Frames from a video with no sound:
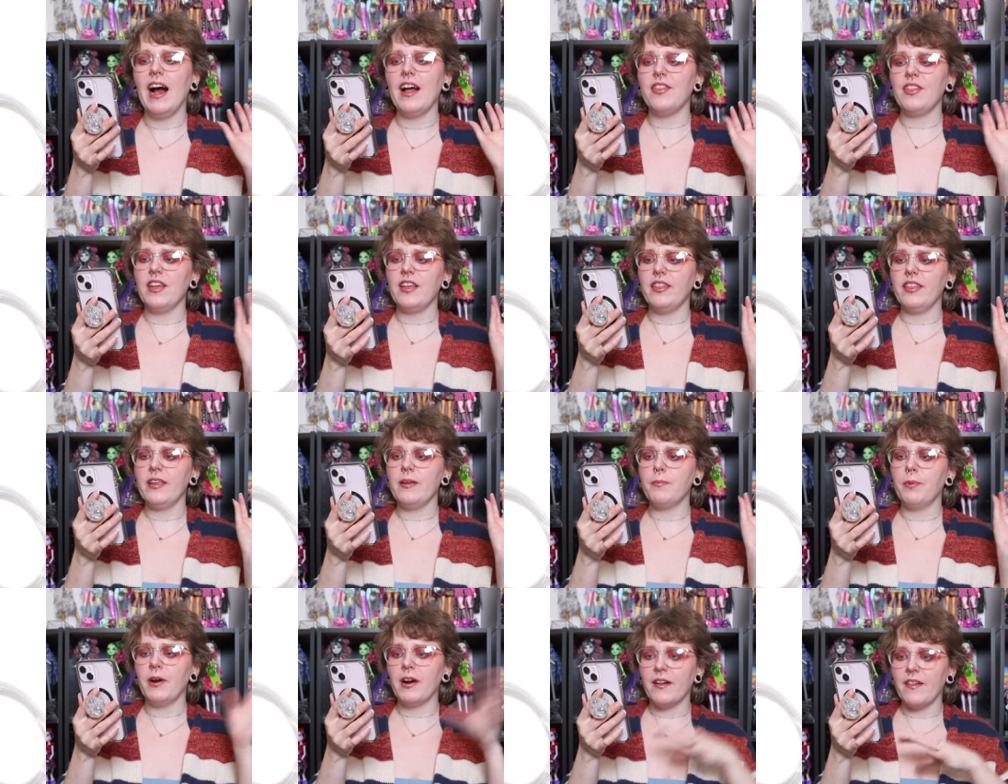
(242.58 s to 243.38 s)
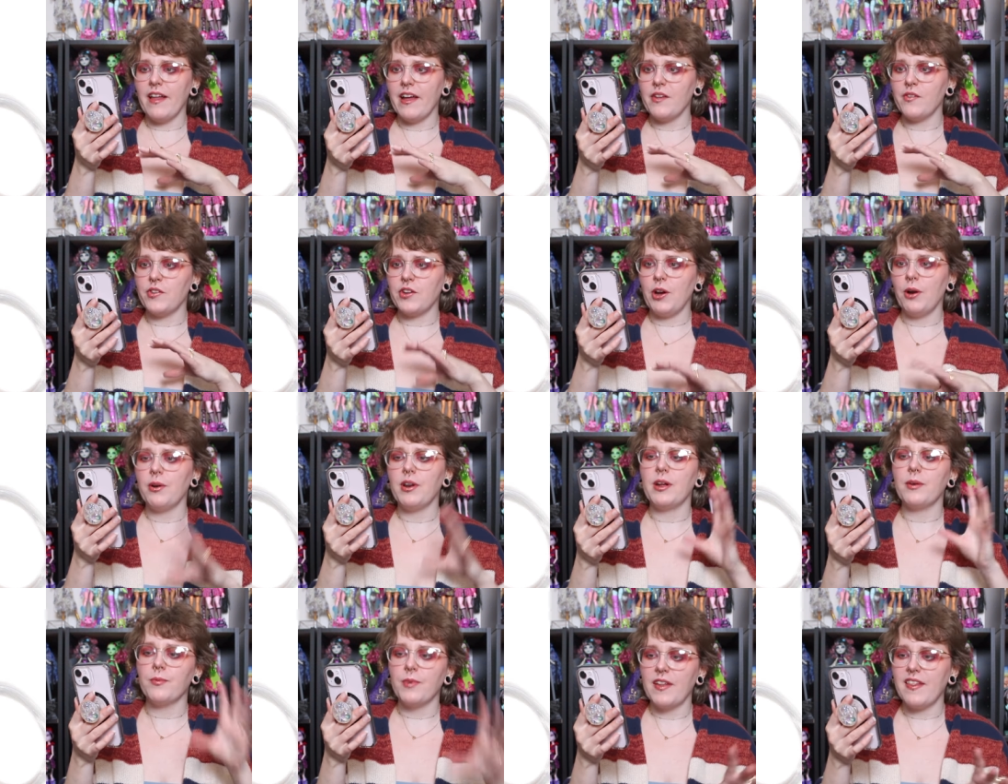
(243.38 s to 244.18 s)
I think the pearlized
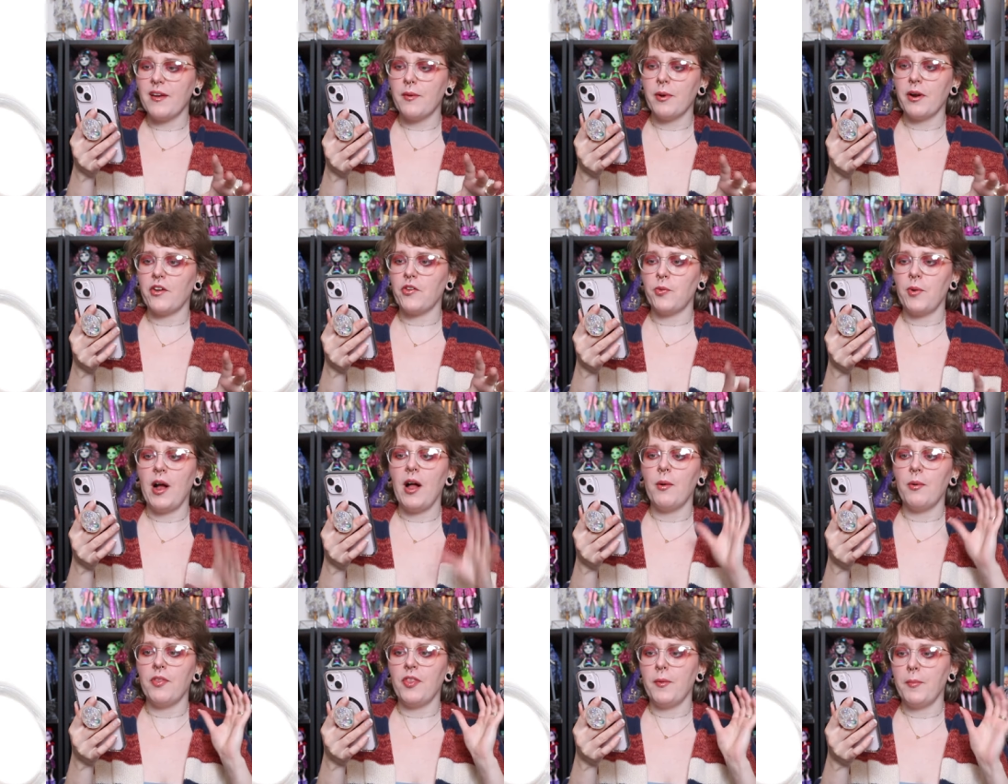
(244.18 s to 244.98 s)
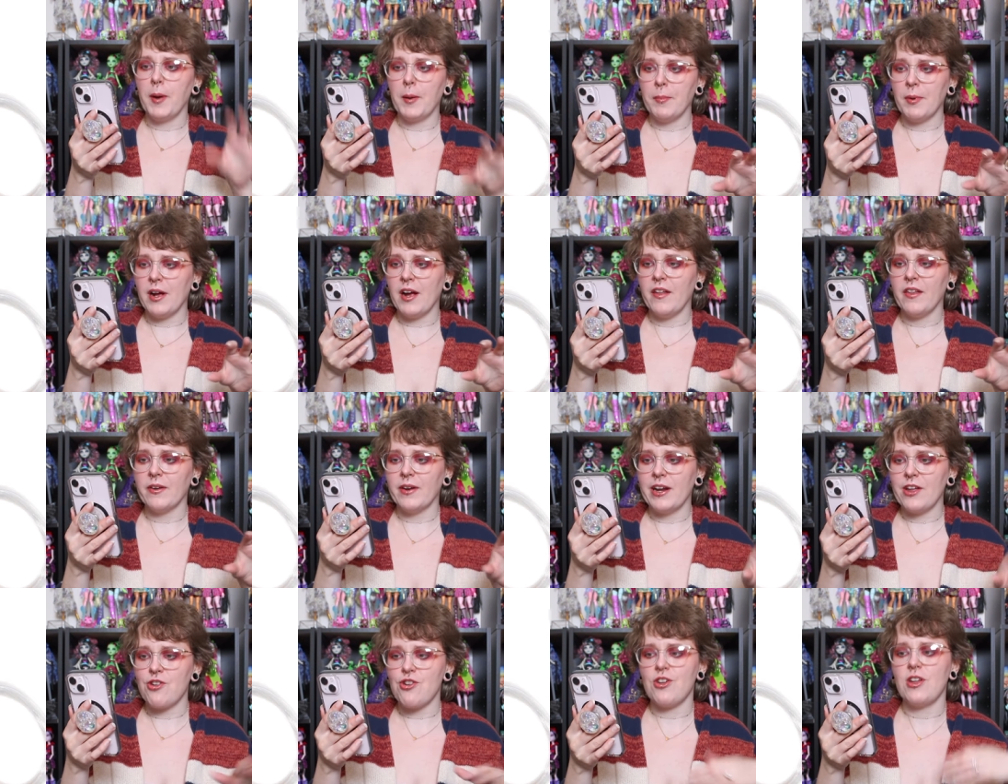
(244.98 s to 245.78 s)
coating really works well with the purple
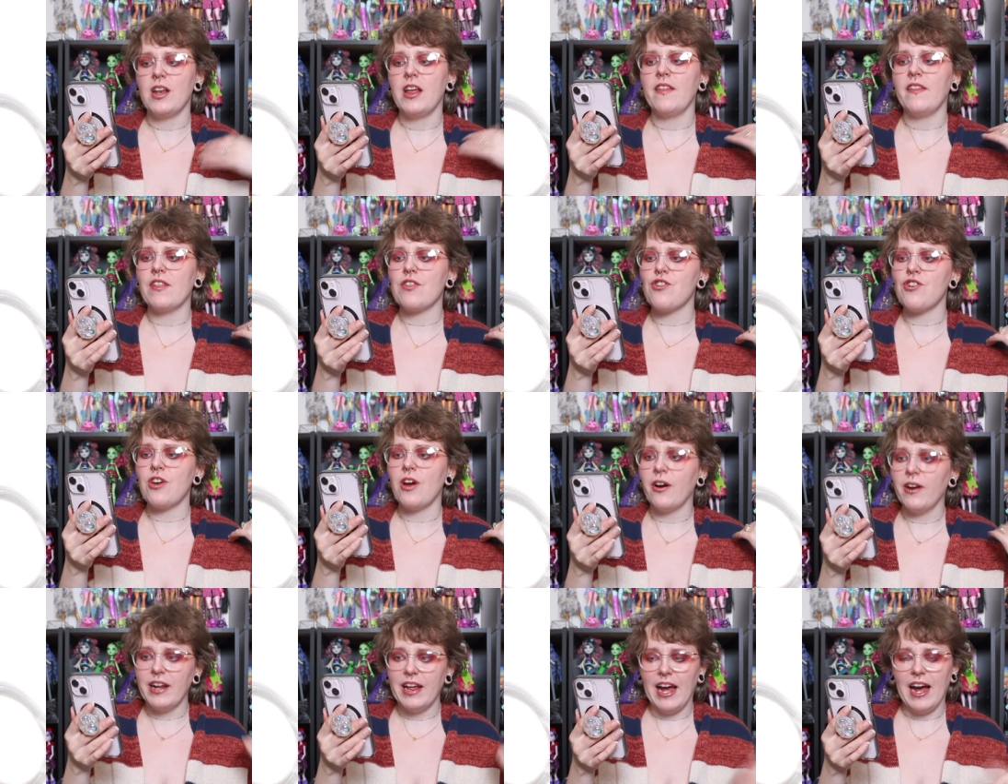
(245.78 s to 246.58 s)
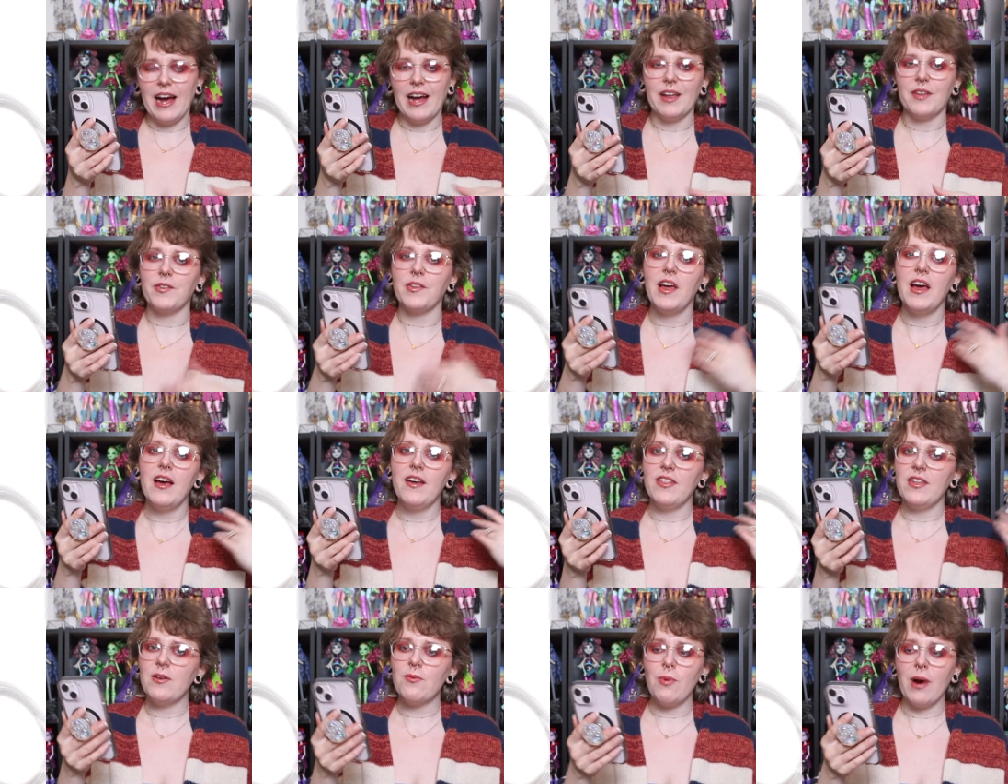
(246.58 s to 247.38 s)
coloration, and then she already has
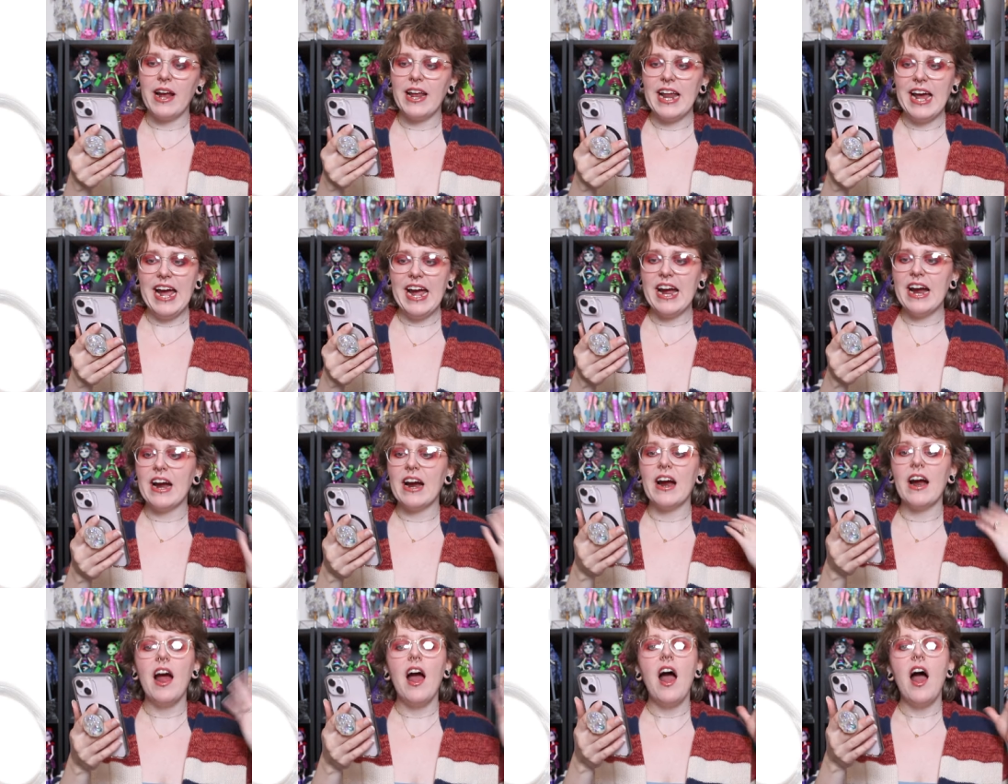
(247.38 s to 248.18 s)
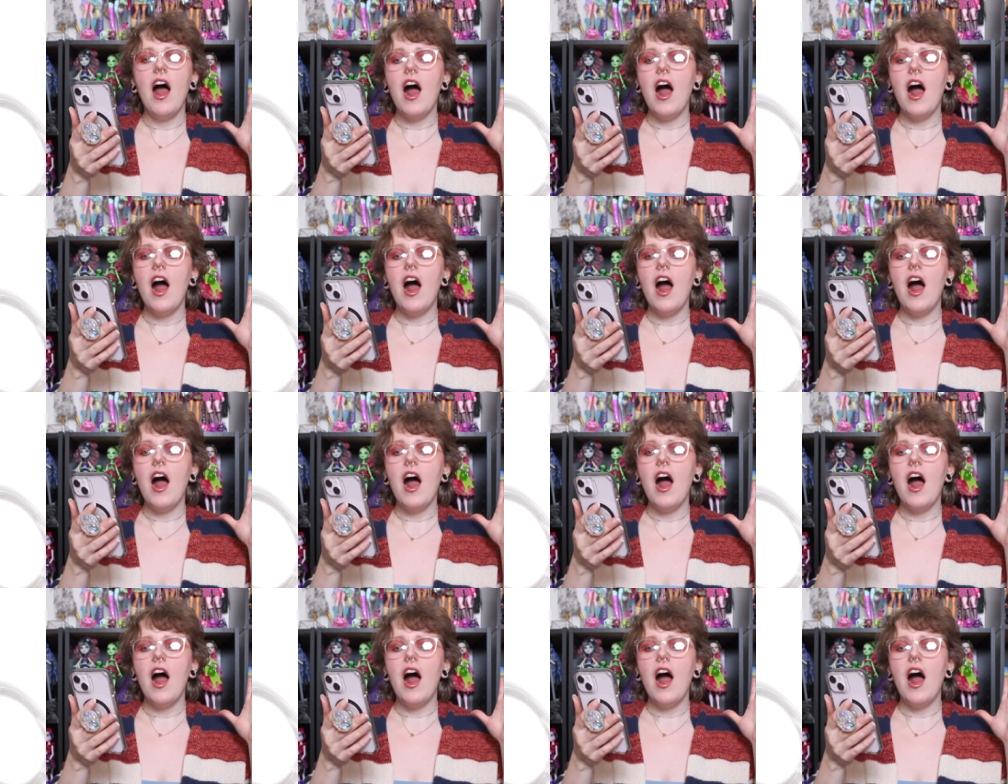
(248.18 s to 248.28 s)
the white hair